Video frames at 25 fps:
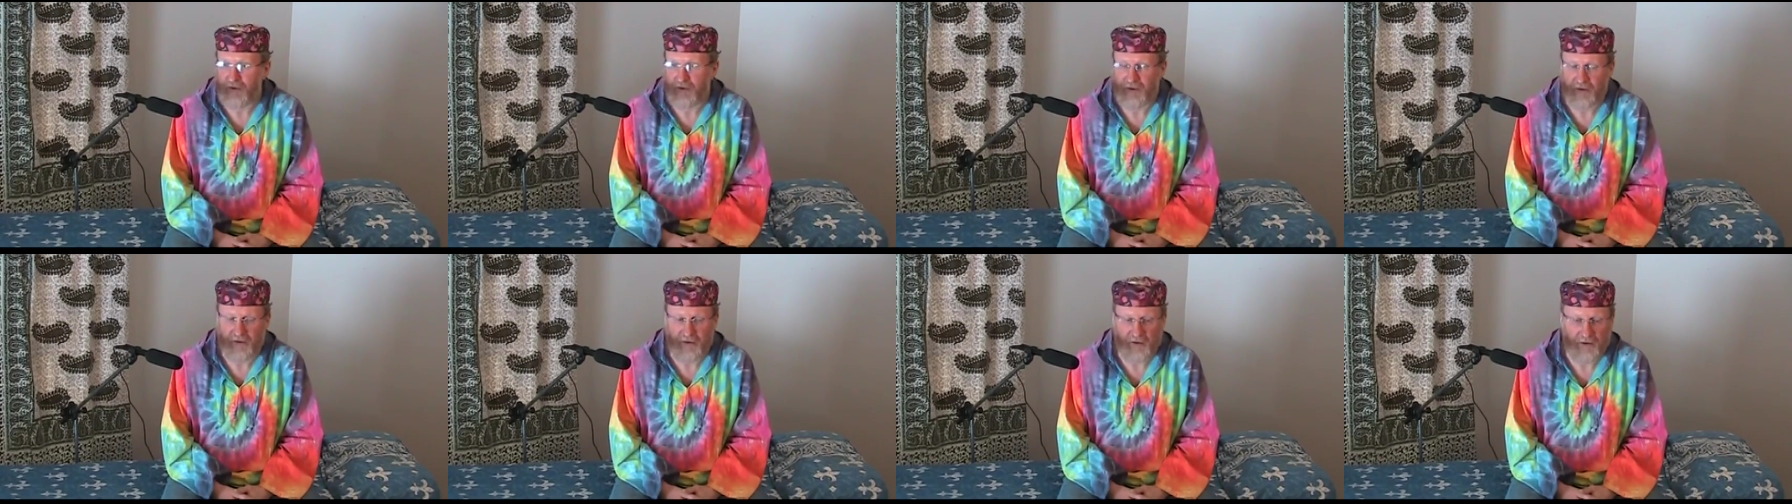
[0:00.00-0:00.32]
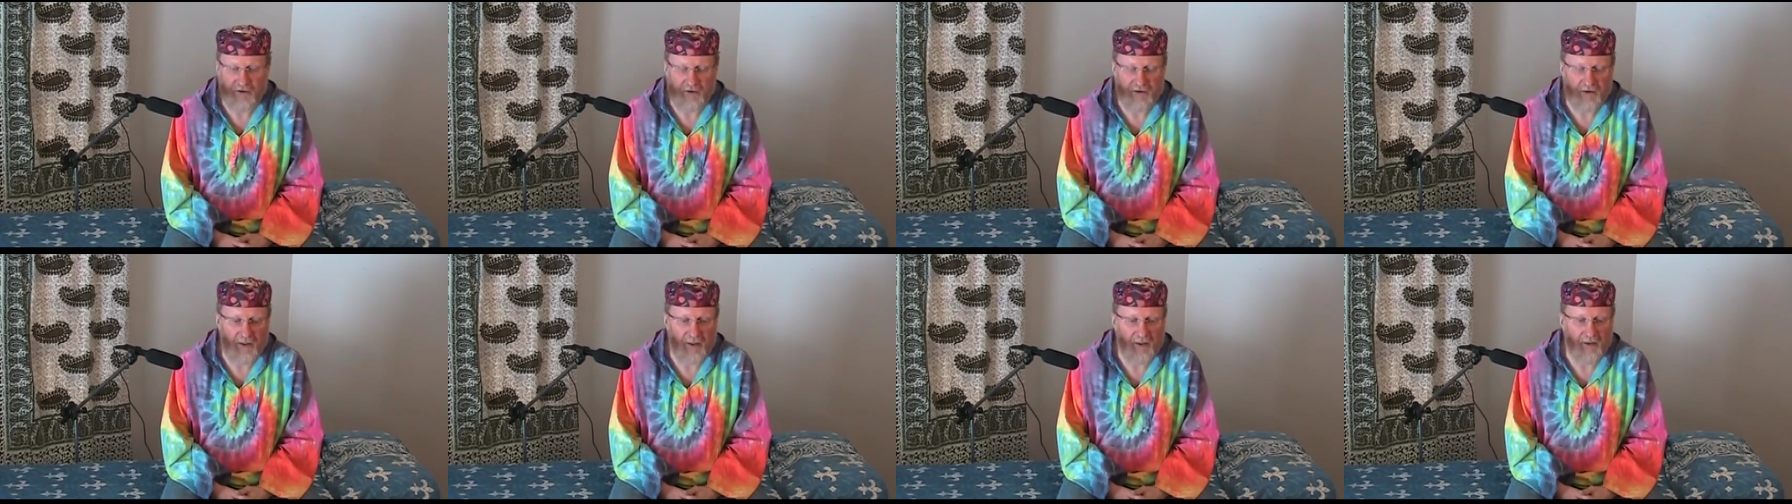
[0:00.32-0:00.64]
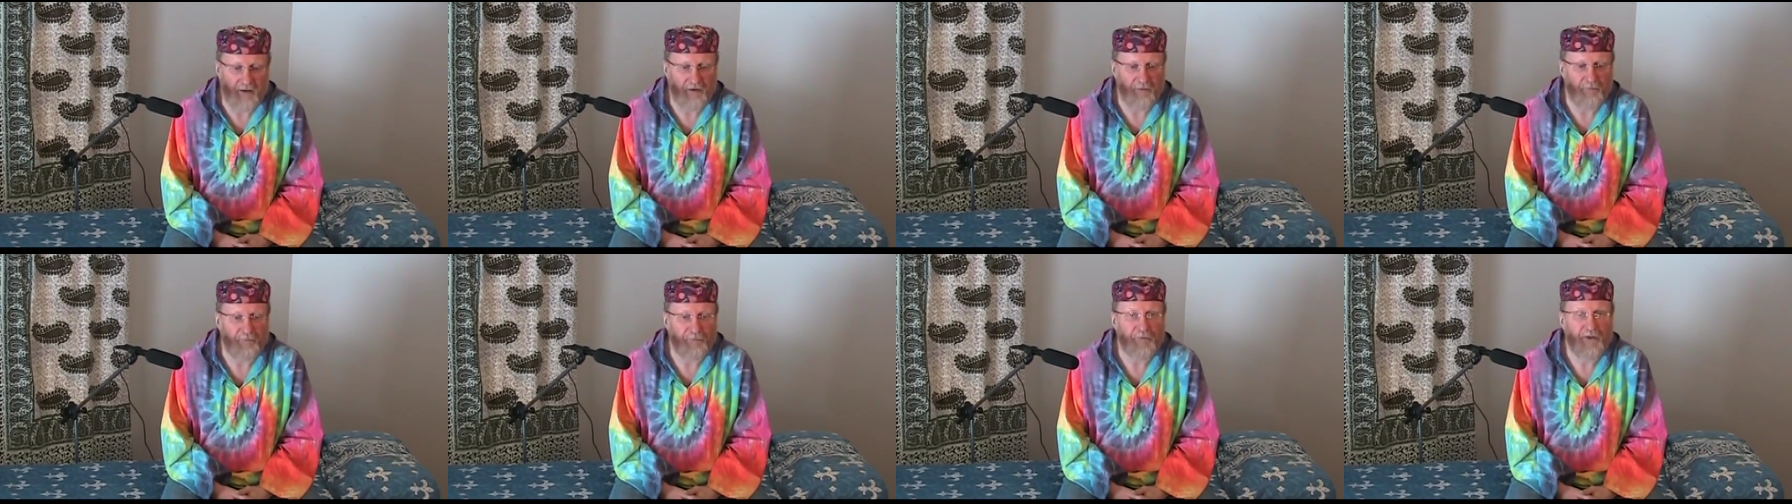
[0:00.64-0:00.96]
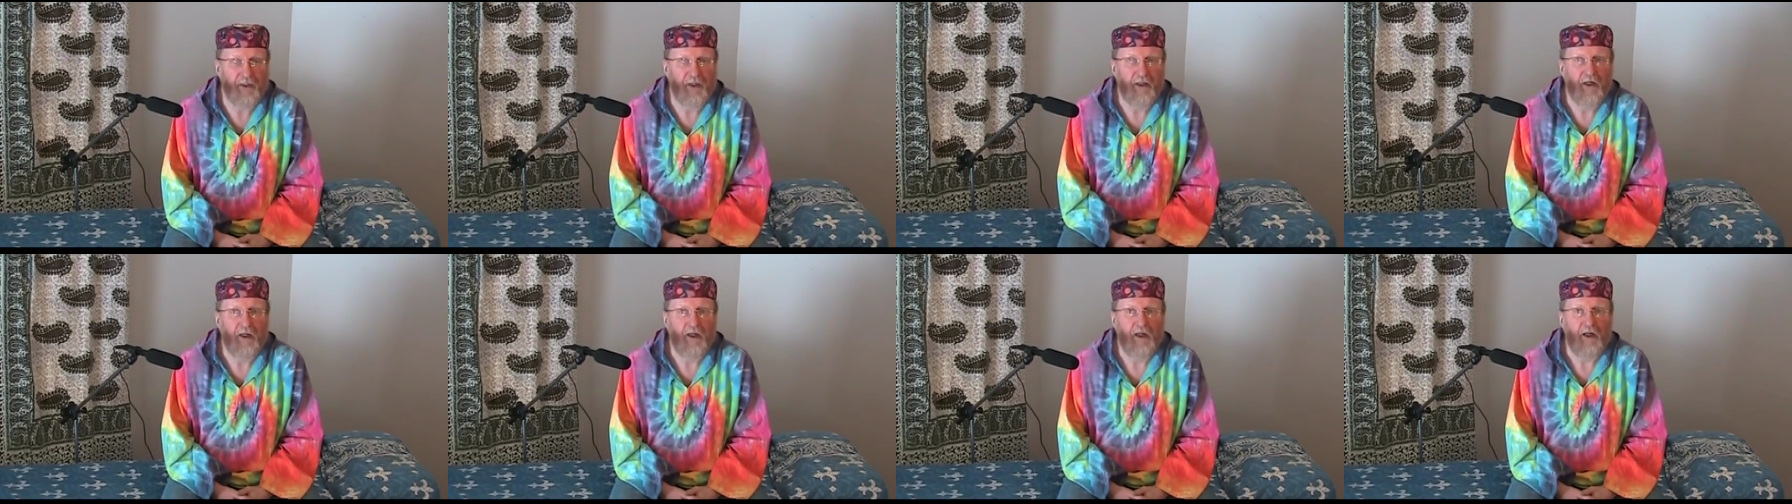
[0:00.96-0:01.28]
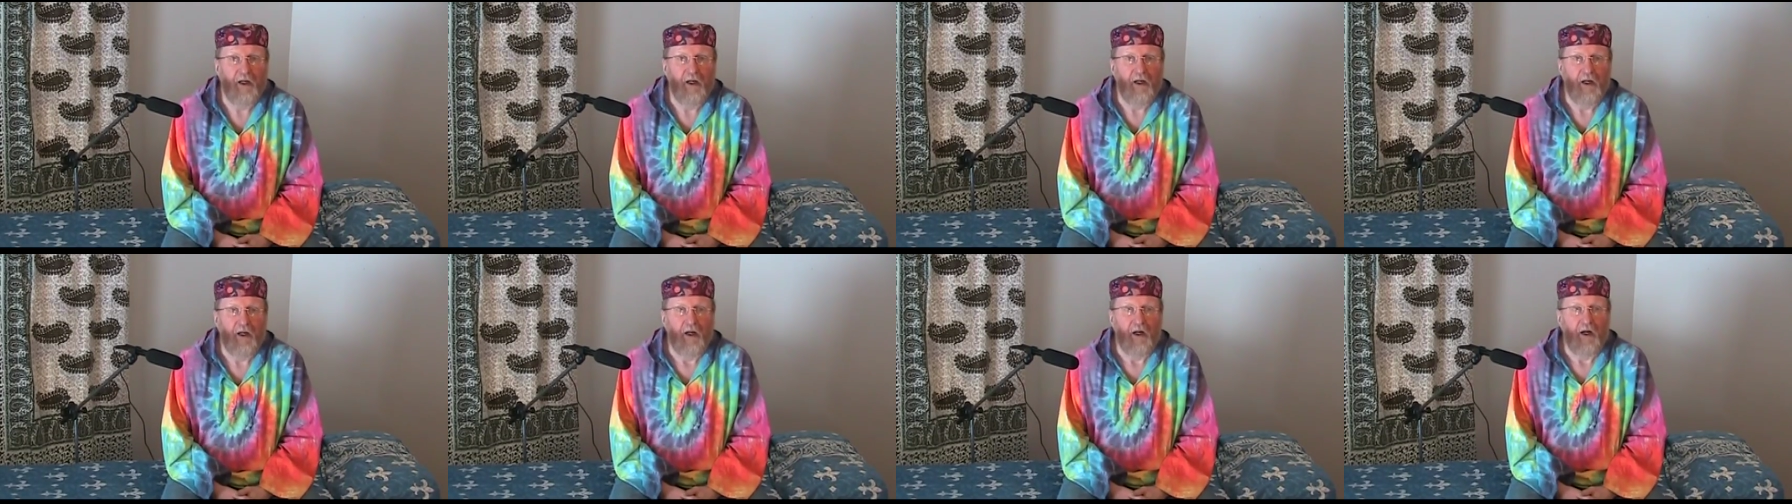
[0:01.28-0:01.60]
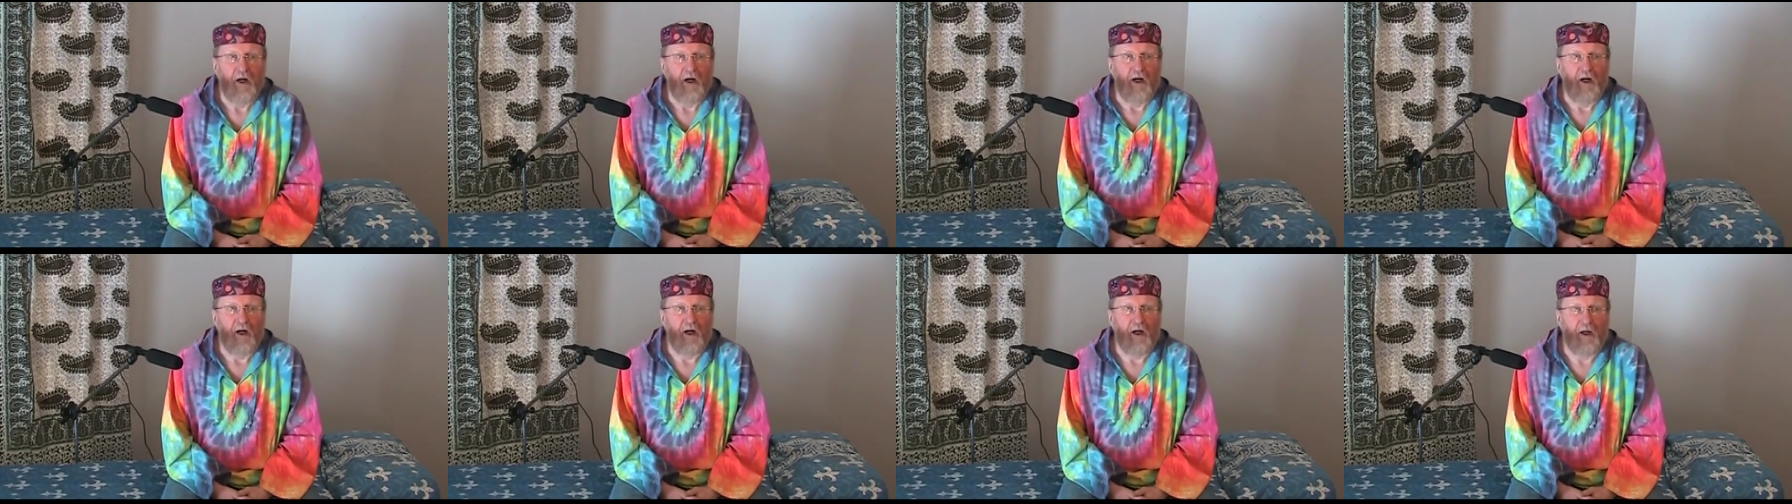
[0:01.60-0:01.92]
it is that.
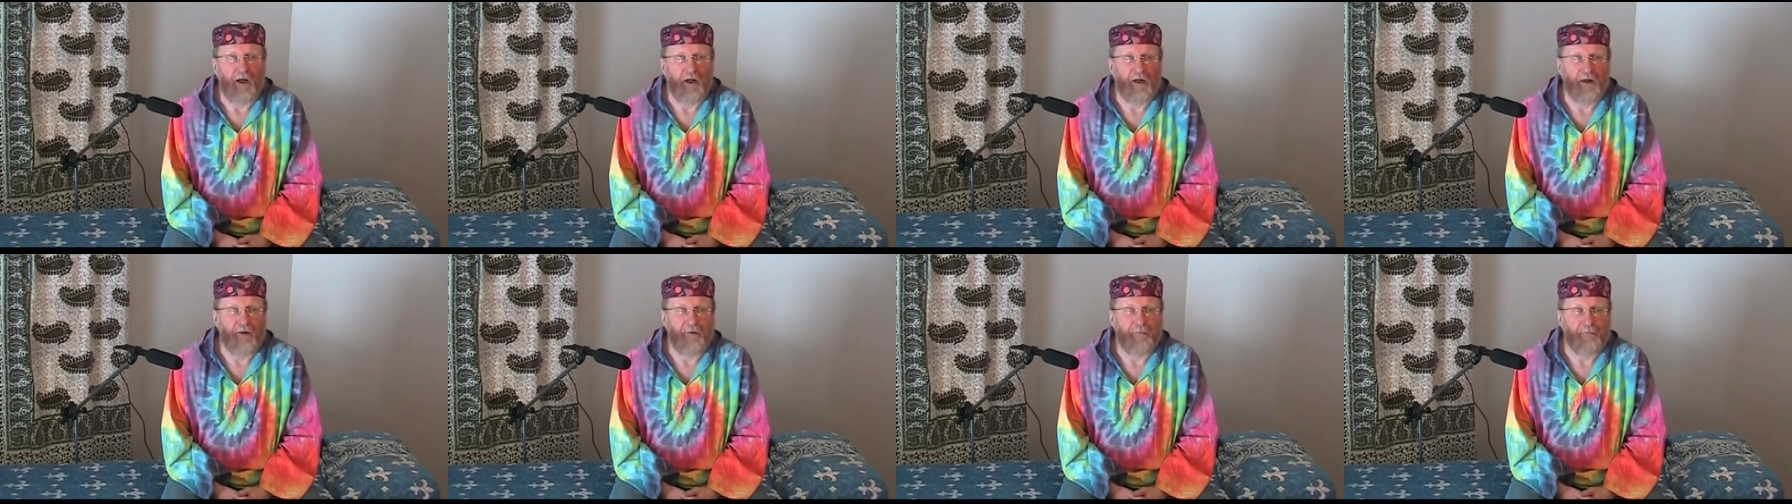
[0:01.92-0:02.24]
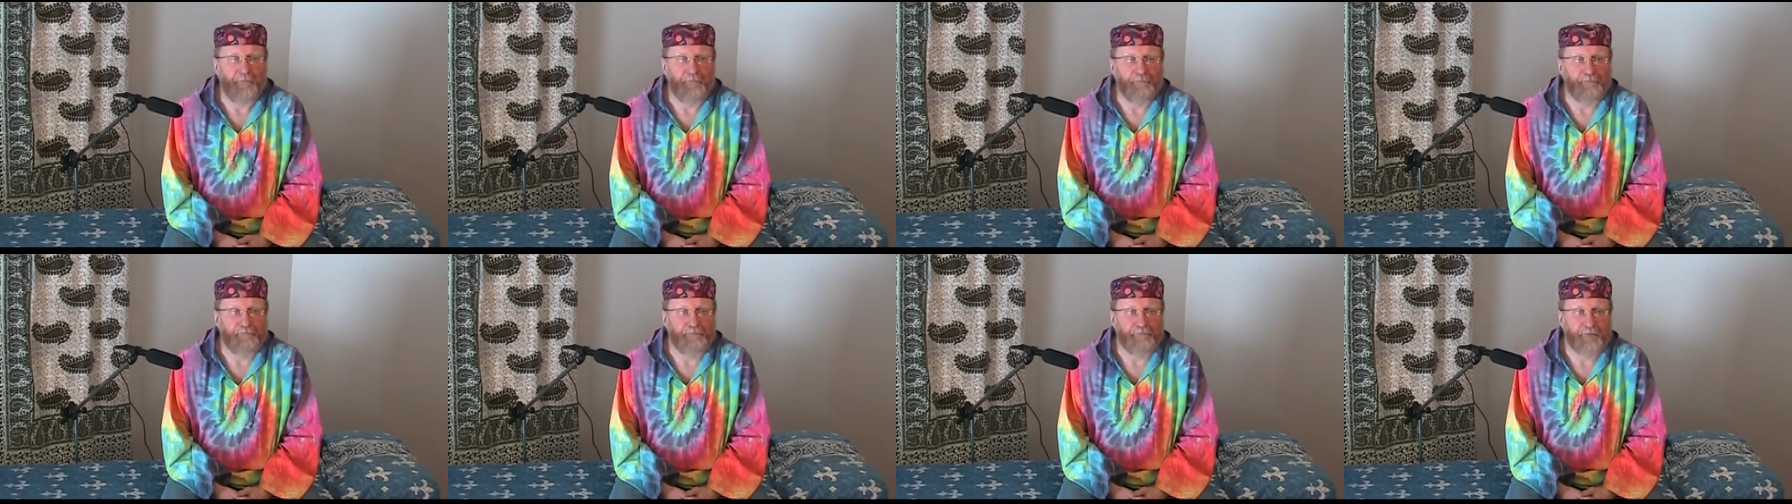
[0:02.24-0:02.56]
Um,